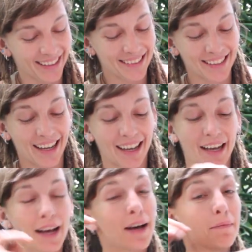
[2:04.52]
is
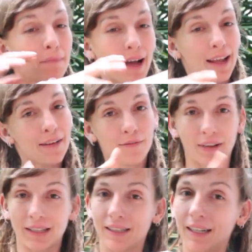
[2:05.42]
uh, my
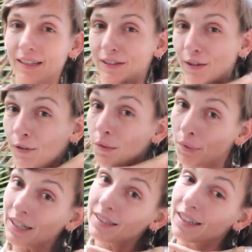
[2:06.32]
fancy silver
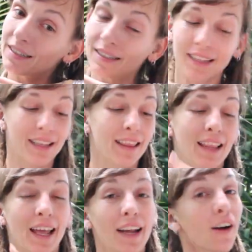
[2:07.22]
bracelets
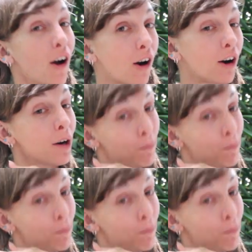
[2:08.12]
they are